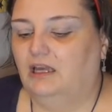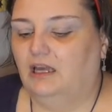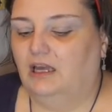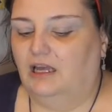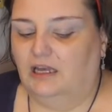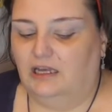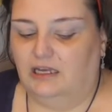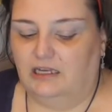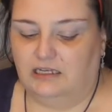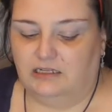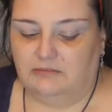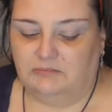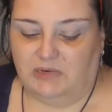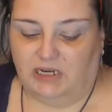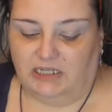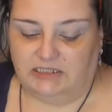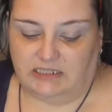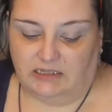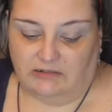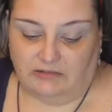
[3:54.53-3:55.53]
Um,
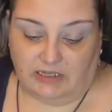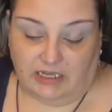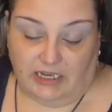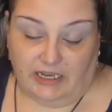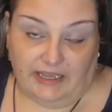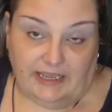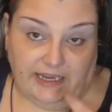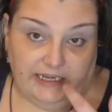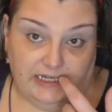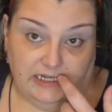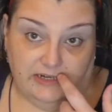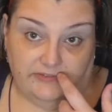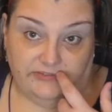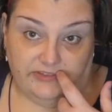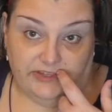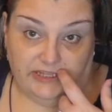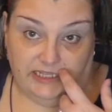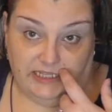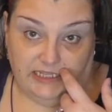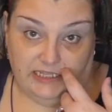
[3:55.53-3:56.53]
I don't cut any of
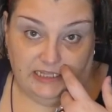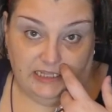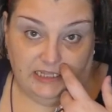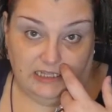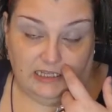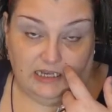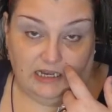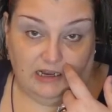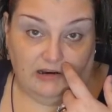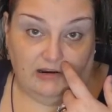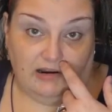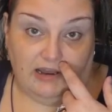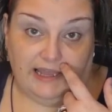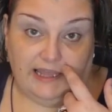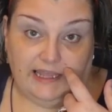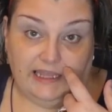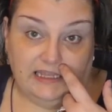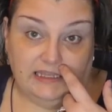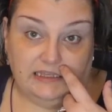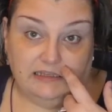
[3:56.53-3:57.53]
the
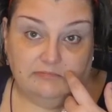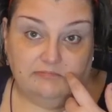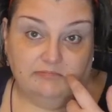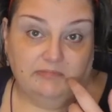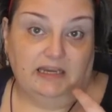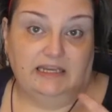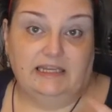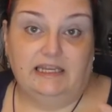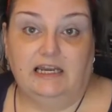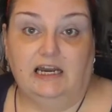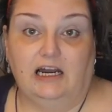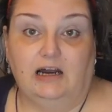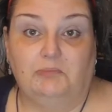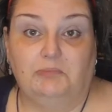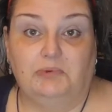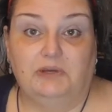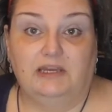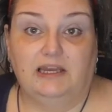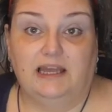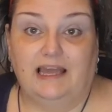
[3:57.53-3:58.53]
eye
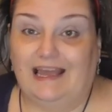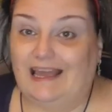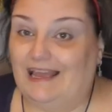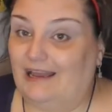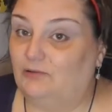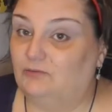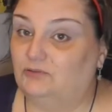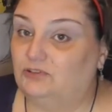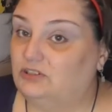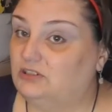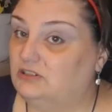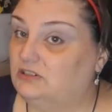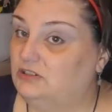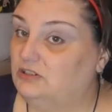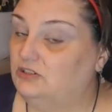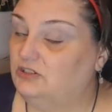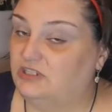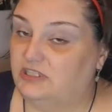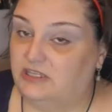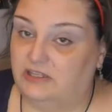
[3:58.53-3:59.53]
makeup out,
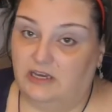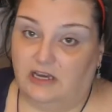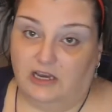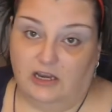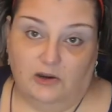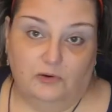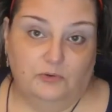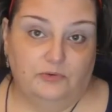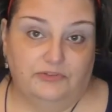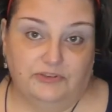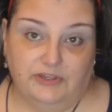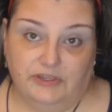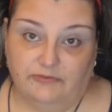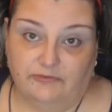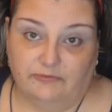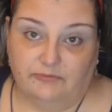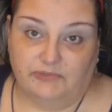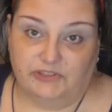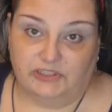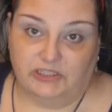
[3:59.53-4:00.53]
you see the whole thing
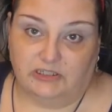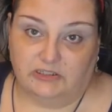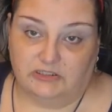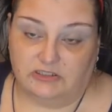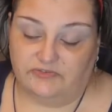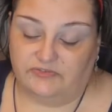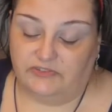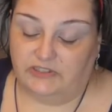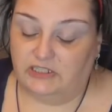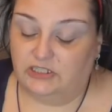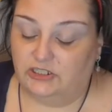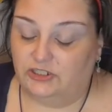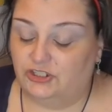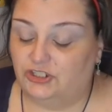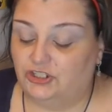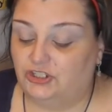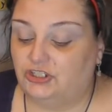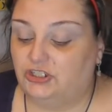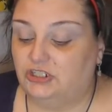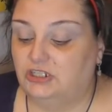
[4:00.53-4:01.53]
from start to
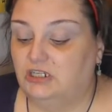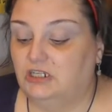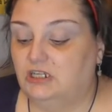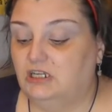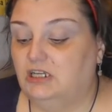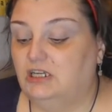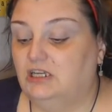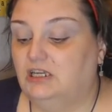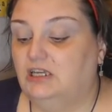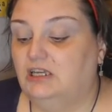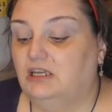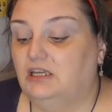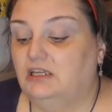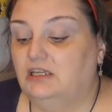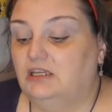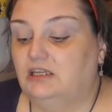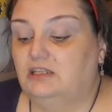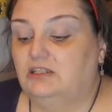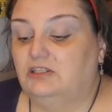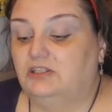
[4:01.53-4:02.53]
finish
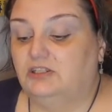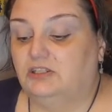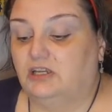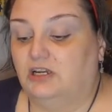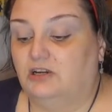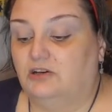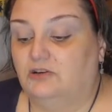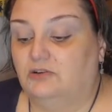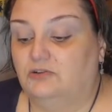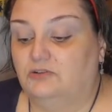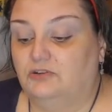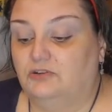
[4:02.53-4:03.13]
so